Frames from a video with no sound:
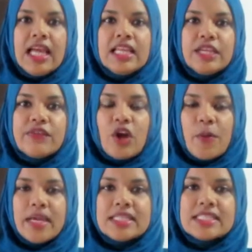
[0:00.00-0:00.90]
Leave your
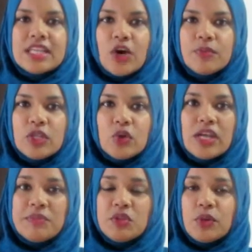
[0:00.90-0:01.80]
comments down below.
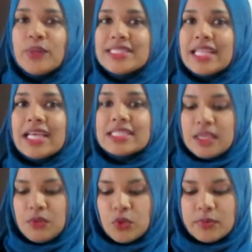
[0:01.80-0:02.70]
Let me know when it's the last
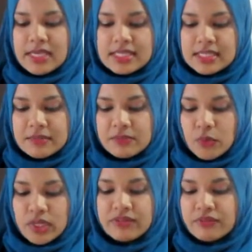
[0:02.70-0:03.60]
time you made some
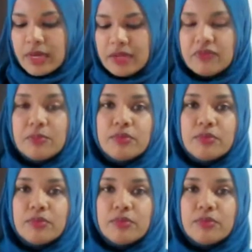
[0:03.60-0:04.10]
boil and fry